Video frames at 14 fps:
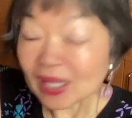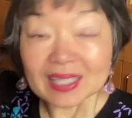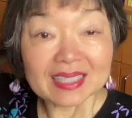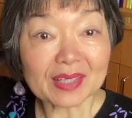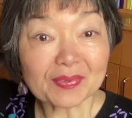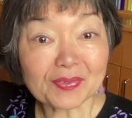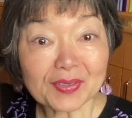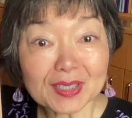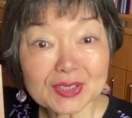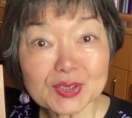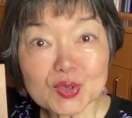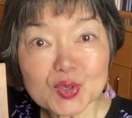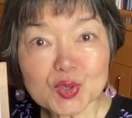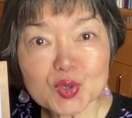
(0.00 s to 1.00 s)
The first
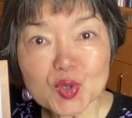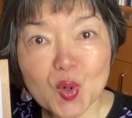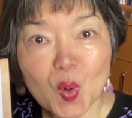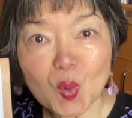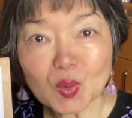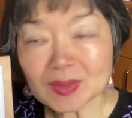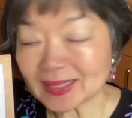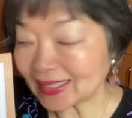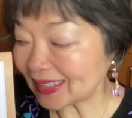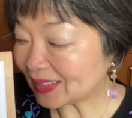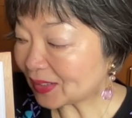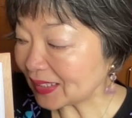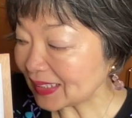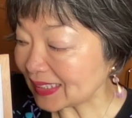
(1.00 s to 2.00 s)
stroke
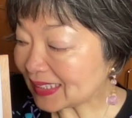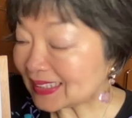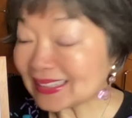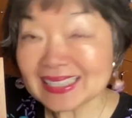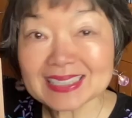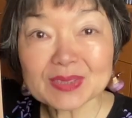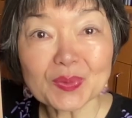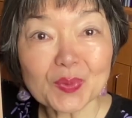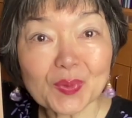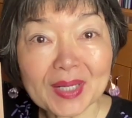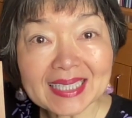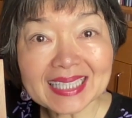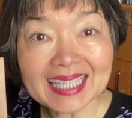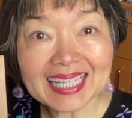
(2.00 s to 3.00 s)
is this
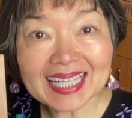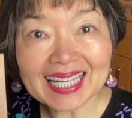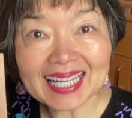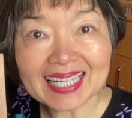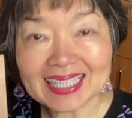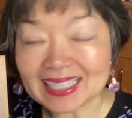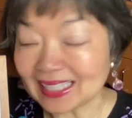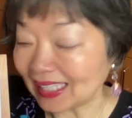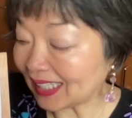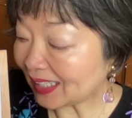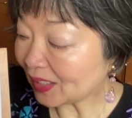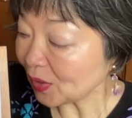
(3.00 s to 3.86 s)
red line.